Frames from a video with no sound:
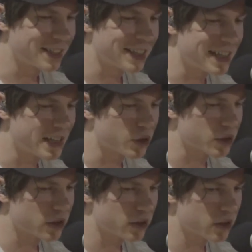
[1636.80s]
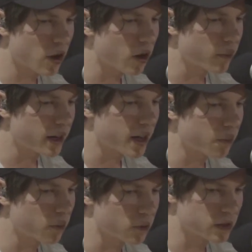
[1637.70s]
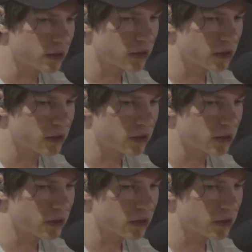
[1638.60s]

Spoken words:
He just called me up and was